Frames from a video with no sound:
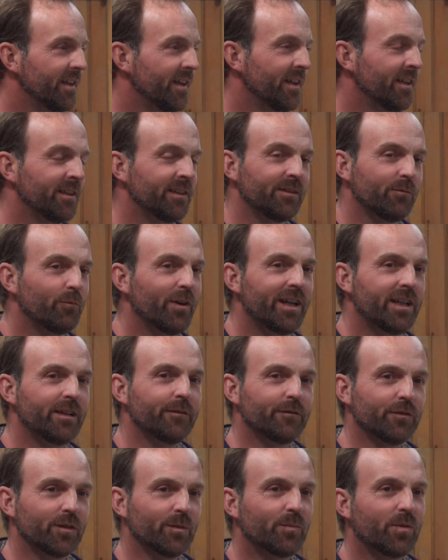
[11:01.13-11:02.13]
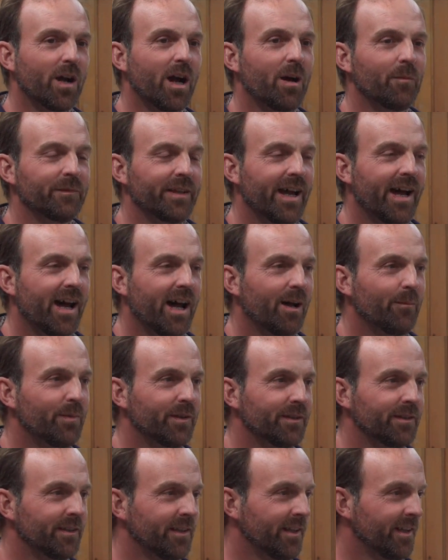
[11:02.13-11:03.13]
and waiting for a problem to
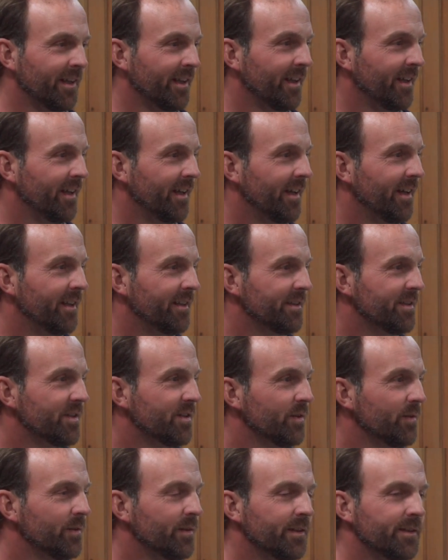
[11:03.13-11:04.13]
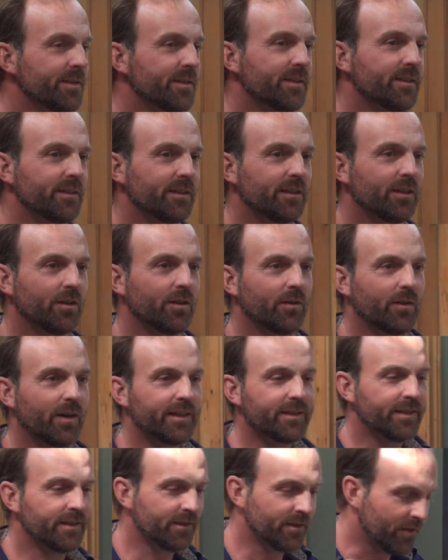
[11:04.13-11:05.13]
happen. And as soon as,
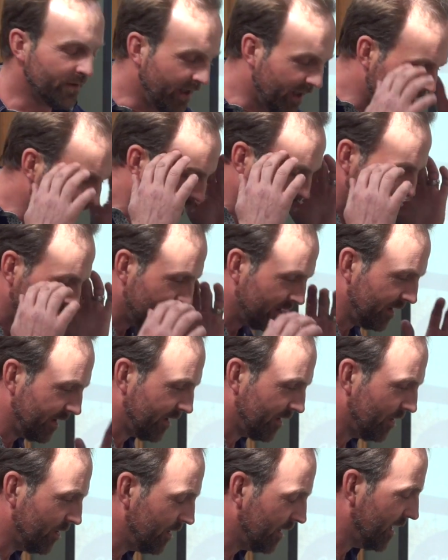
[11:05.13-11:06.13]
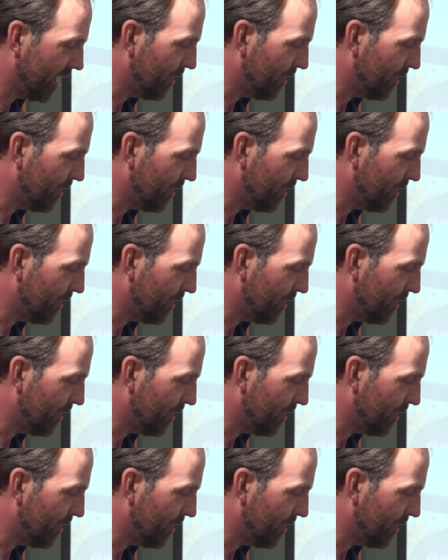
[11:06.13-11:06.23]
I didn't know how to hook